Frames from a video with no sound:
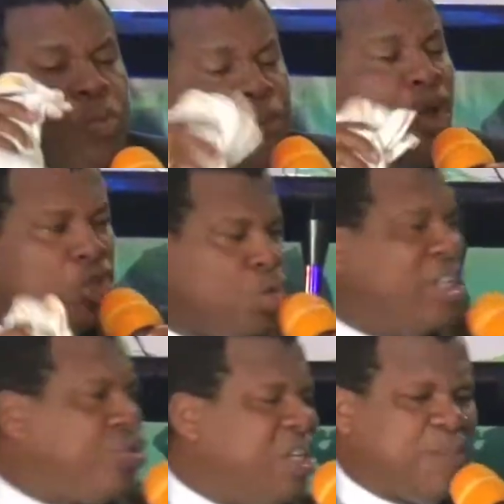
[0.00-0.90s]
your
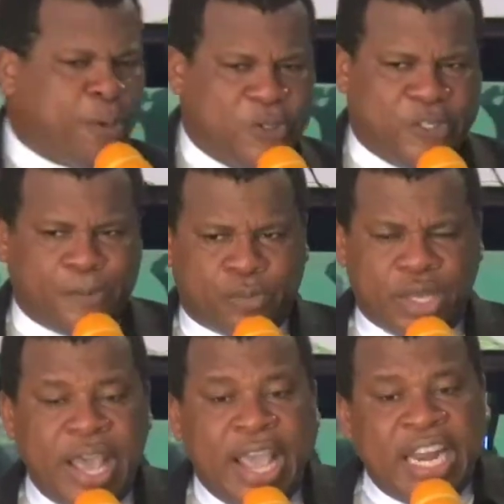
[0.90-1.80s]
truest response?
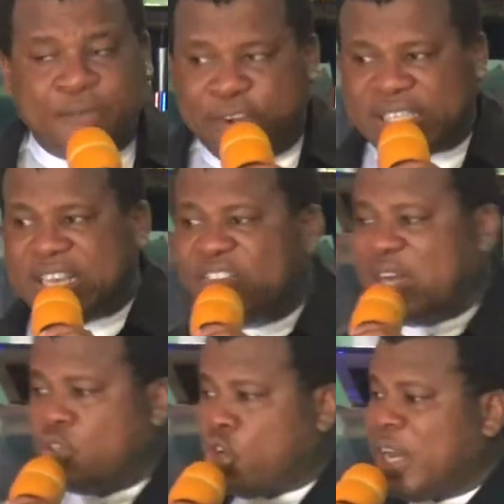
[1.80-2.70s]
In the first service, I was
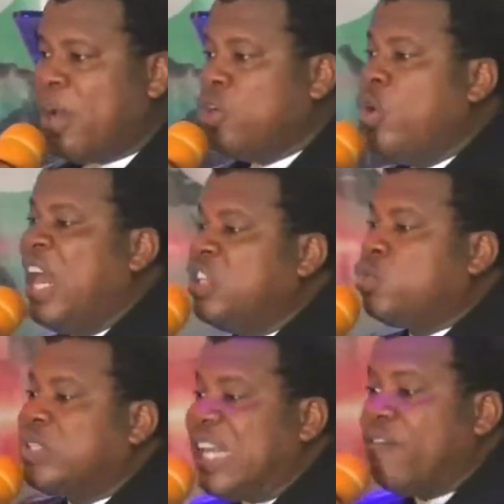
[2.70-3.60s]
talking about you learning to
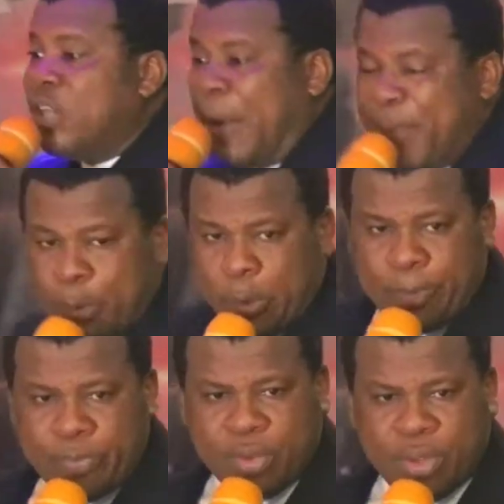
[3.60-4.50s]
serve other people.
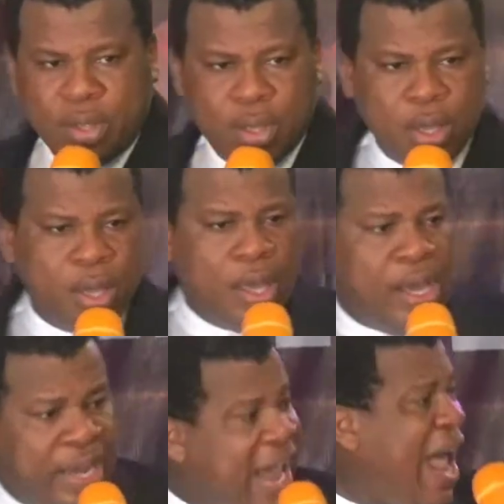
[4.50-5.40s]

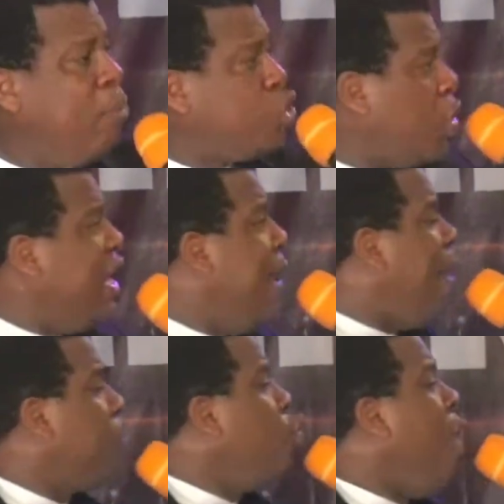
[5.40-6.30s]
Yeah, I'm talking about
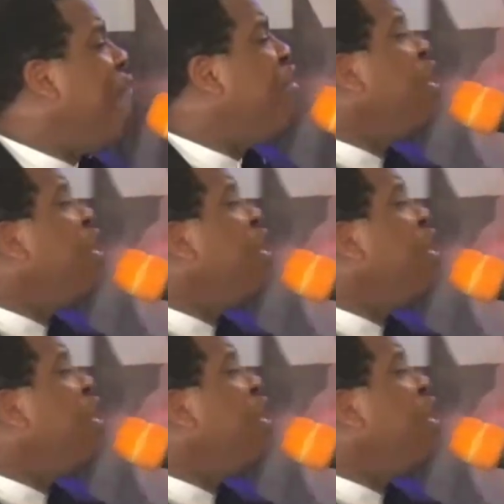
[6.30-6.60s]
you having